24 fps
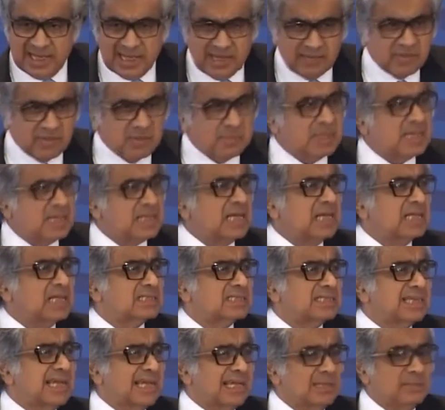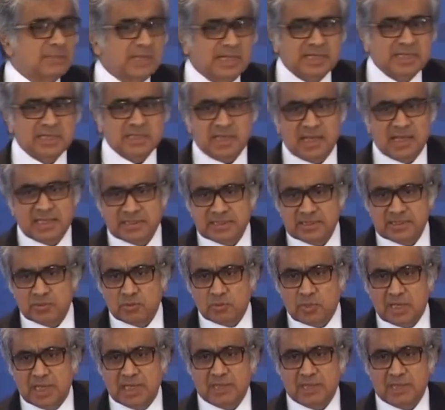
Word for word: Everybody has calibrated, either you